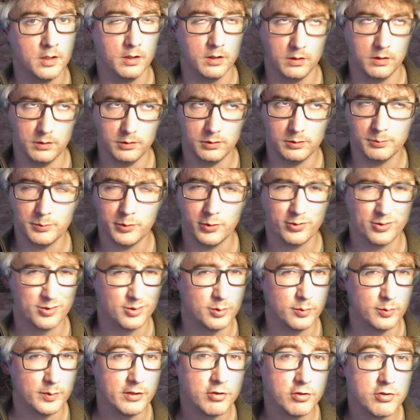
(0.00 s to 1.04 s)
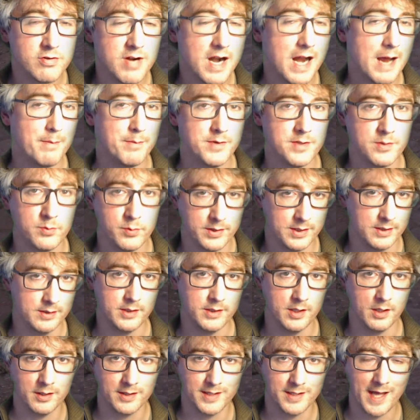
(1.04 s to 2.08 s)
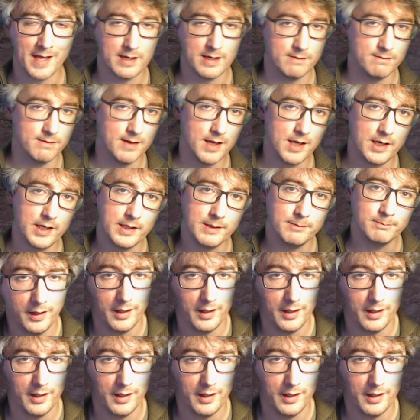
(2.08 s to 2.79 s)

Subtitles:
almost always trapped within the uncanny valley.